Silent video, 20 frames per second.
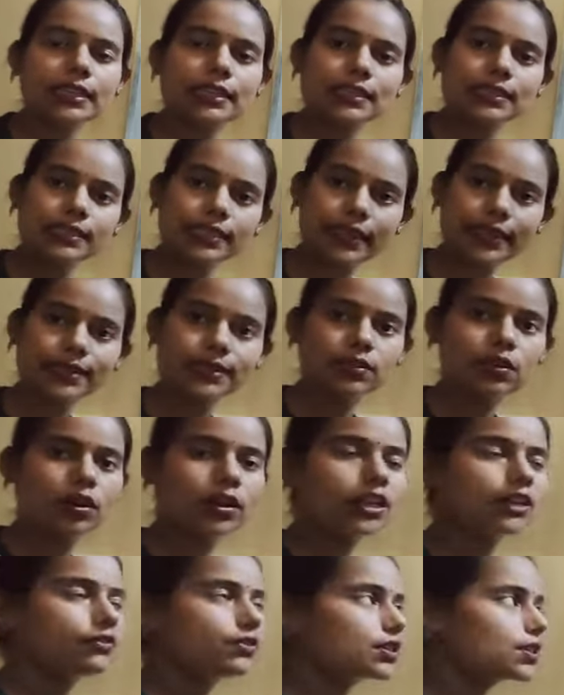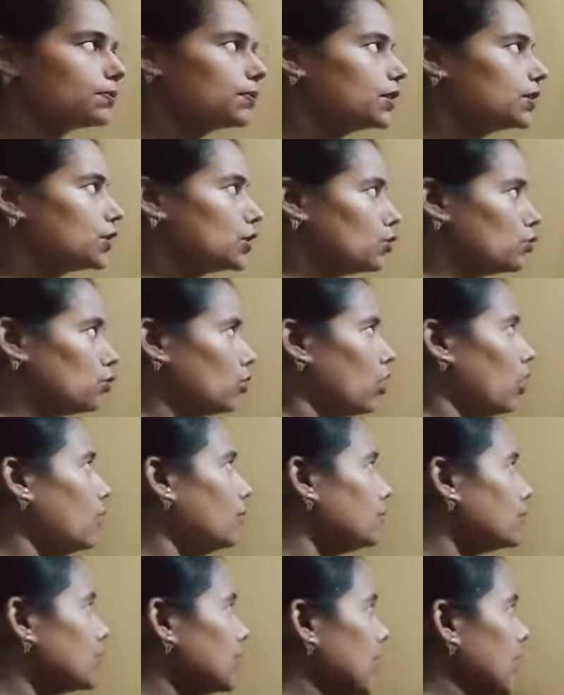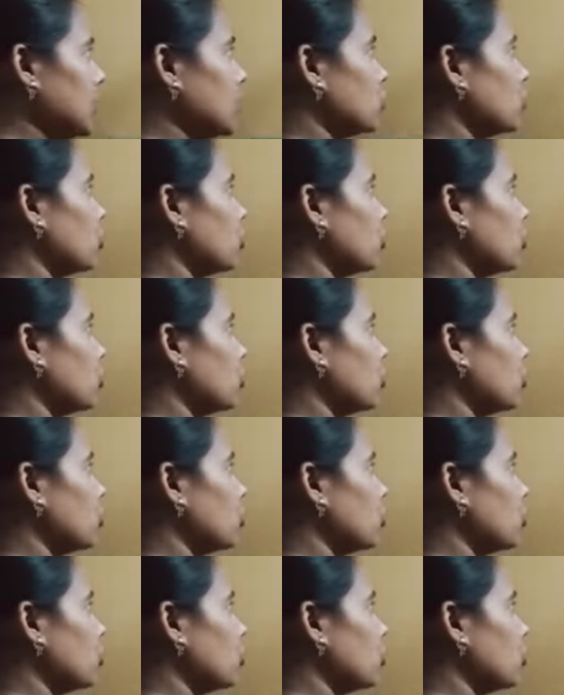6 or divisibility rule of 6.